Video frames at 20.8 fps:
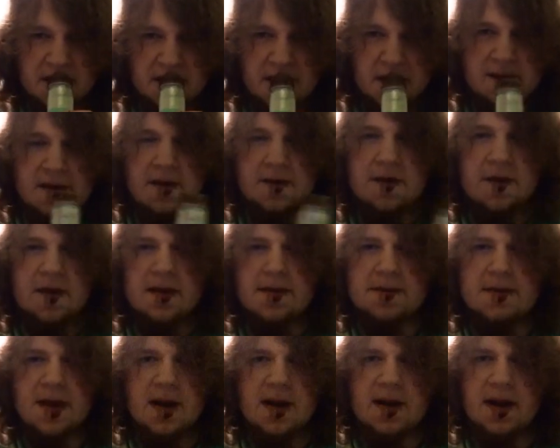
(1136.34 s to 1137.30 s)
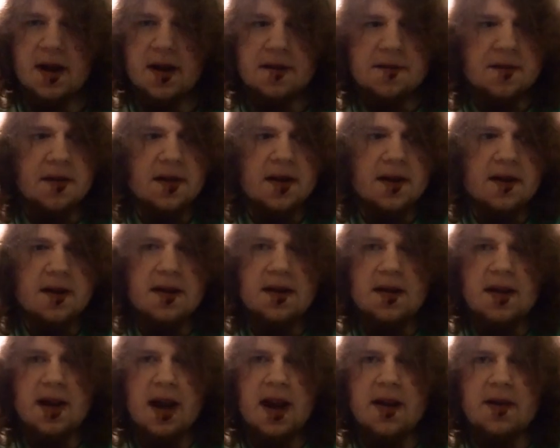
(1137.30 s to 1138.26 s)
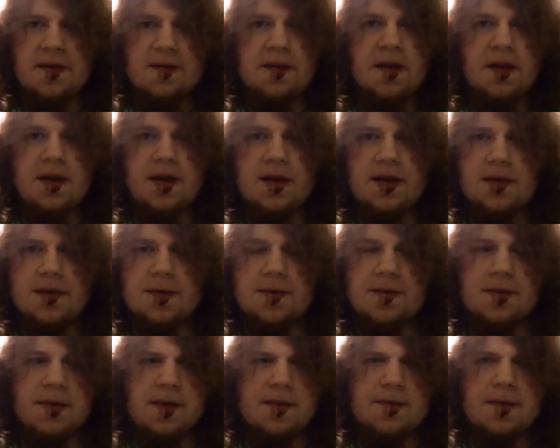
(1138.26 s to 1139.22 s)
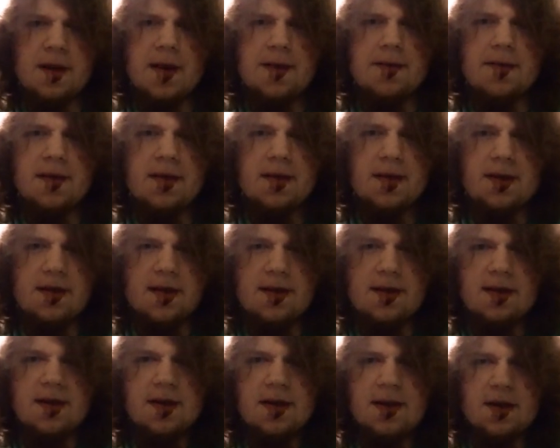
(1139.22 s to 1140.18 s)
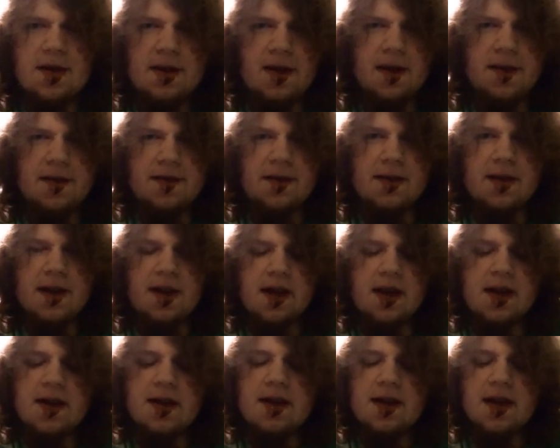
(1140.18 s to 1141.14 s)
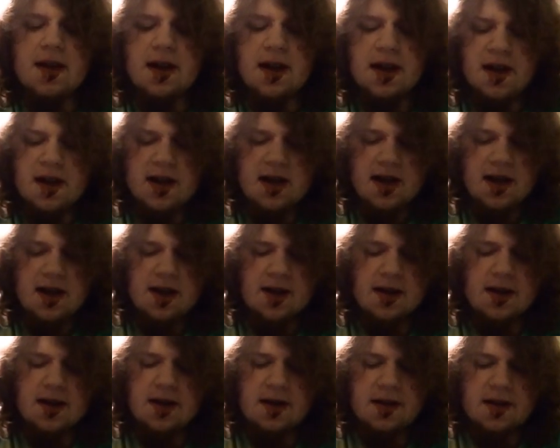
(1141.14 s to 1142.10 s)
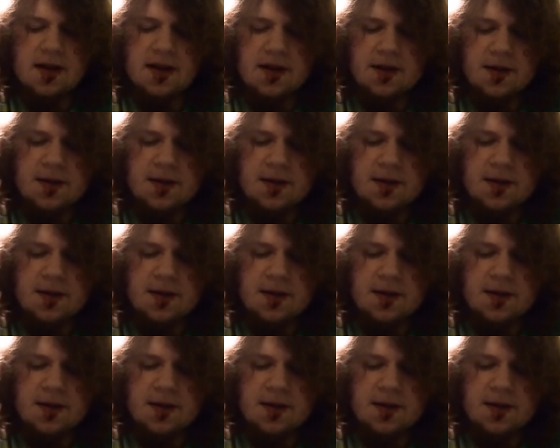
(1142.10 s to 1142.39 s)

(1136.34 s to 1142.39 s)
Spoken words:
mean, I've only made like fucking 8 videos before, maybe. Not even 10. And then they